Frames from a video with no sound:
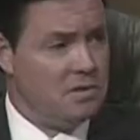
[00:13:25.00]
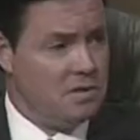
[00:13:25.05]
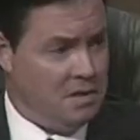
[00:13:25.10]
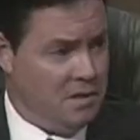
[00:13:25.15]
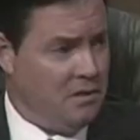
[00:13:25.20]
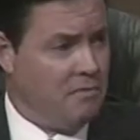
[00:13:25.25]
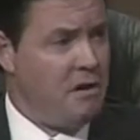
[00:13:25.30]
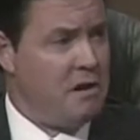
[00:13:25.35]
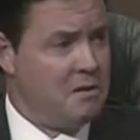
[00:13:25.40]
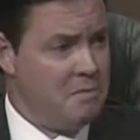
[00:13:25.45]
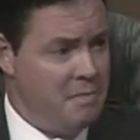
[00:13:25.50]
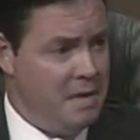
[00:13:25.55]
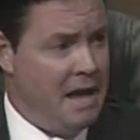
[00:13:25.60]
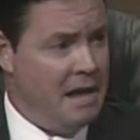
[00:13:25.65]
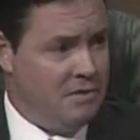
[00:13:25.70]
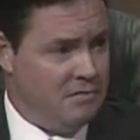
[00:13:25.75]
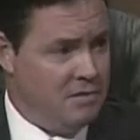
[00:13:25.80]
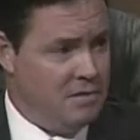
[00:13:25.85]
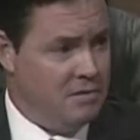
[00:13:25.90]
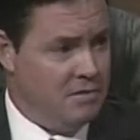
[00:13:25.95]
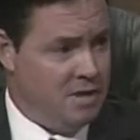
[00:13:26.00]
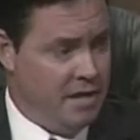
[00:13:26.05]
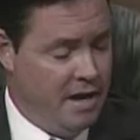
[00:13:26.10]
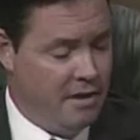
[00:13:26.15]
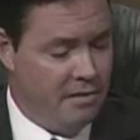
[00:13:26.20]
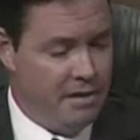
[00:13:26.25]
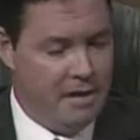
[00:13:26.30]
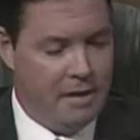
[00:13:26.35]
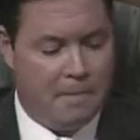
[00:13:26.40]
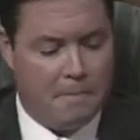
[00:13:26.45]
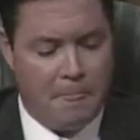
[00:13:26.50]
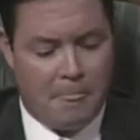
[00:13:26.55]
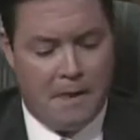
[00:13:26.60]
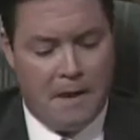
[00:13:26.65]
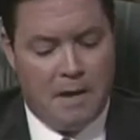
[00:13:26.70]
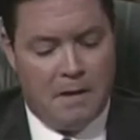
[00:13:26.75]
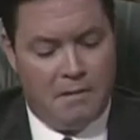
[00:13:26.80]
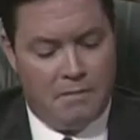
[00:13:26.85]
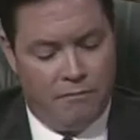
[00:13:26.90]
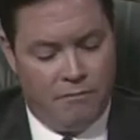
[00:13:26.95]
in the greater Baton Rouge area.
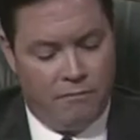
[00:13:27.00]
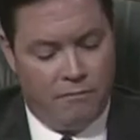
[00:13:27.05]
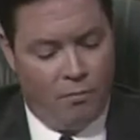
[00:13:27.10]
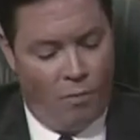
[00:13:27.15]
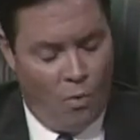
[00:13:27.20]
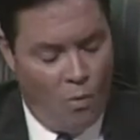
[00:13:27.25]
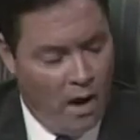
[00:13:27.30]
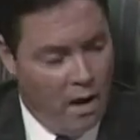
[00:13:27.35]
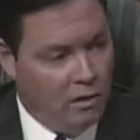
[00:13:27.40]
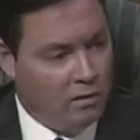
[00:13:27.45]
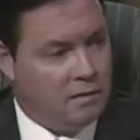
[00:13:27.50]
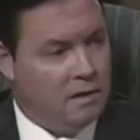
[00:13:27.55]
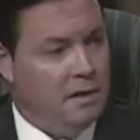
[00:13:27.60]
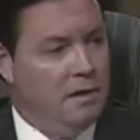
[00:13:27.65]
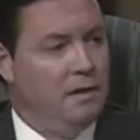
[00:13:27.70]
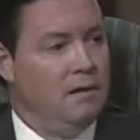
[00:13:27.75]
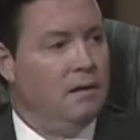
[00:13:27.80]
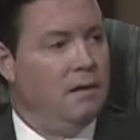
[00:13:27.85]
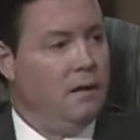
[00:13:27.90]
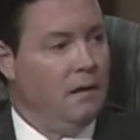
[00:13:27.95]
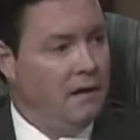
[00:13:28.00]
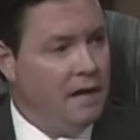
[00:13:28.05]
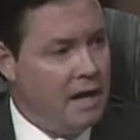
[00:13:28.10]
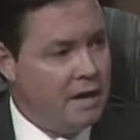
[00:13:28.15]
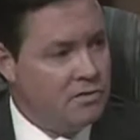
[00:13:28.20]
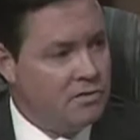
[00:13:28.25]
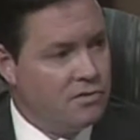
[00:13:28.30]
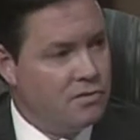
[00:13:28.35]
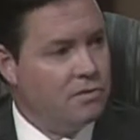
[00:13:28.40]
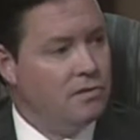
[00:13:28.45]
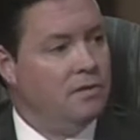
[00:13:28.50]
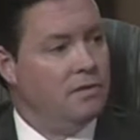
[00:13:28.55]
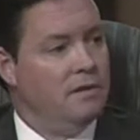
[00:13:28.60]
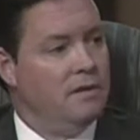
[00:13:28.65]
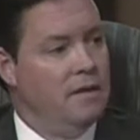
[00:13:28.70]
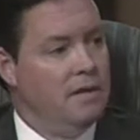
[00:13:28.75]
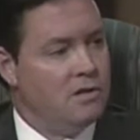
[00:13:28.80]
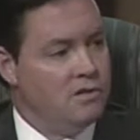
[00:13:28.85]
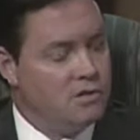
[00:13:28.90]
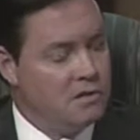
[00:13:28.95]
Welding, electrical,
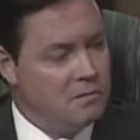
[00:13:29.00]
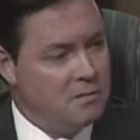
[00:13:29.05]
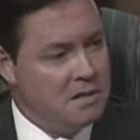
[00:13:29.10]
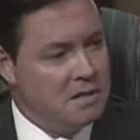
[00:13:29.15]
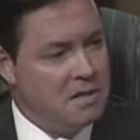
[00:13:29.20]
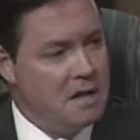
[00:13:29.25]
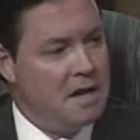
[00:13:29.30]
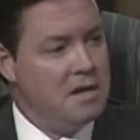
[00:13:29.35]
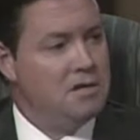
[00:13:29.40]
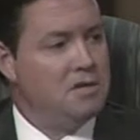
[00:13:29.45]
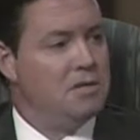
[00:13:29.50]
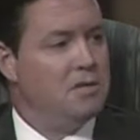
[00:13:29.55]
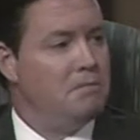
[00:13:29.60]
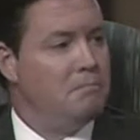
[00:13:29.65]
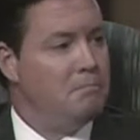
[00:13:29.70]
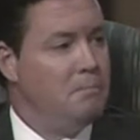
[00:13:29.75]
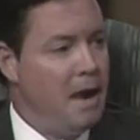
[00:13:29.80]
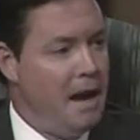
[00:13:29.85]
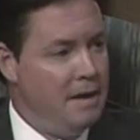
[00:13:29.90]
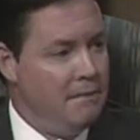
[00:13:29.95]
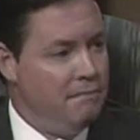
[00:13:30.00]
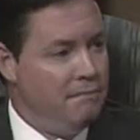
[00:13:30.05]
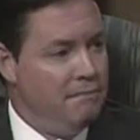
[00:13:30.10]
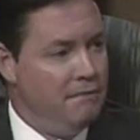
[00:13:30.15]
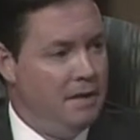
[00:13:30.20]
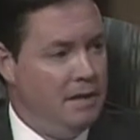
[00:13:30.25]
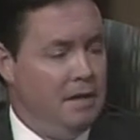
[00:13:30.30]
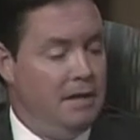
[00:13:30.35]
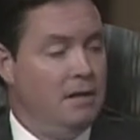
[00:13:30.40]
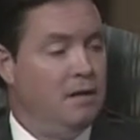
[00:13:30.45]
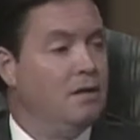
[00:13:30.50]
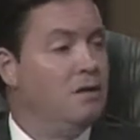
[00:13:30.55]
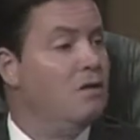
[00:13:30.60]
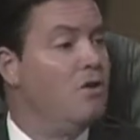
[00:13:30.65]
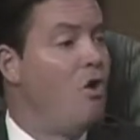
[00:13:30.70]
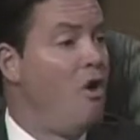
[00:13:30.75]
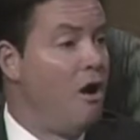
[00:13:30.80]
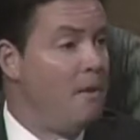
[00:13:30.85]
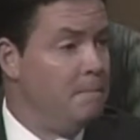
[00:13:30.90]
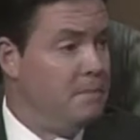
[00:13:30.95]
instrumentation, pipe fitting,
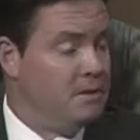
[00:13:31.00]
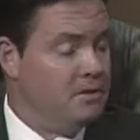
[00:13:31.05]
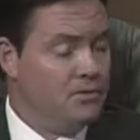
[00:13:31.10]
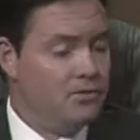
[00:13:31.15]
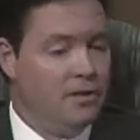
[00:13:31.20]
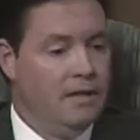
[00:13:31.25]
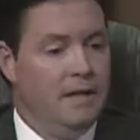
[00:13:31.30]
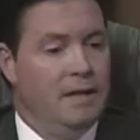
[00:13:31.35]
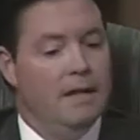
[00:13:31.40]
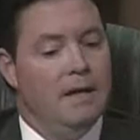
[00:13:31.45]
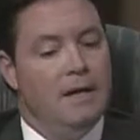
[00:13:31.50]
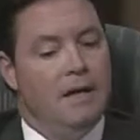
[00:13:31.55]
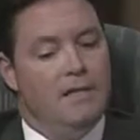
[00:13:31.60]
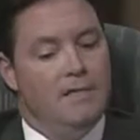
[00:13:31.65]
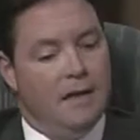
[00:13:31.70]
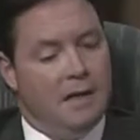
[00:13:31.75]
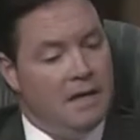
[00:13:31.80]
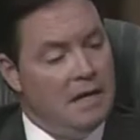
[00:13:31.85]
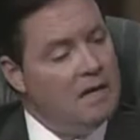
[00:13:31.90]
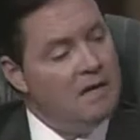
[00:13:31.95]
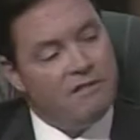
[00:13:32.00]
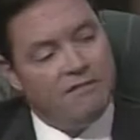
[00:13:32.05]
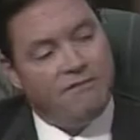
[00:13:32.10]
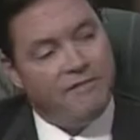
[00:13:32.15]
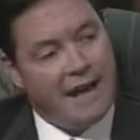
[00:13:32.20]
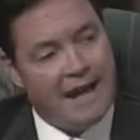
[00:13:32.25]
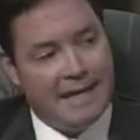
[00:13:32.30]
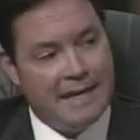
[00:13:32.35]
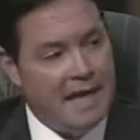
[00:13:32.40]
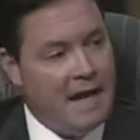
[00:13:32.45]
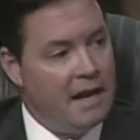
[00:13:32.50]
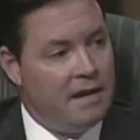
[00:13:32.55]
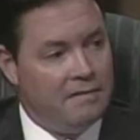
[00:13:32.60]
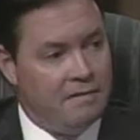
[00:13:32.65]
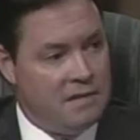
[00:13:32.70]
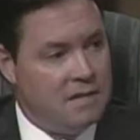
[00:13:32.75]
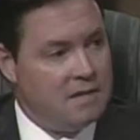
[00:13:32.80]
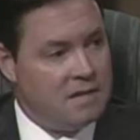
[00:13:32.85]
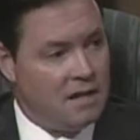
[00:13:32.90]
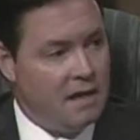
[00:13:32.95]
carpentry. They need to find out if
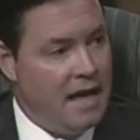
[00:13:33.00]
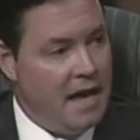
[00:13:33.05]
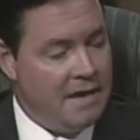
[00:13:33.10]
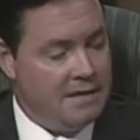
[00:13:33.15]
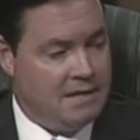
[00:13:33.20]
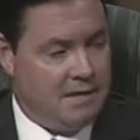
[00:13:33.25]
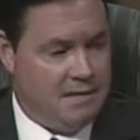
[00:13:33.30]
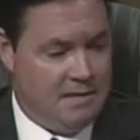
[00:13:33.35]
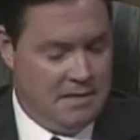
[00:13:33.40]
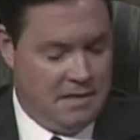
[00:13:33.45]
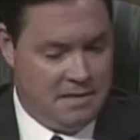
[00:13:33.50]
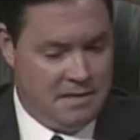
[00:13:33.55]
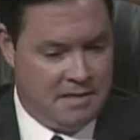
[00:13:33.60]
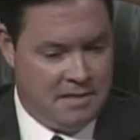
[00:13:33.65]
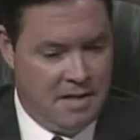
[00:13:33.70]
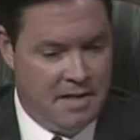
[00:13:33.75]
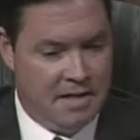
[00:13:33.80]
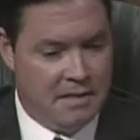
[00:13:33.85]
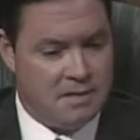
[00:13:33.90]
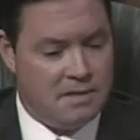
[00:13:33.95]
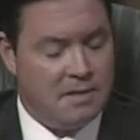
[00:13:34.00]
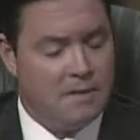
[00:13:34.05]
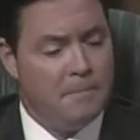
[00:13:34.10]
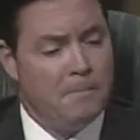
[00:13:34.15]
these classes exist,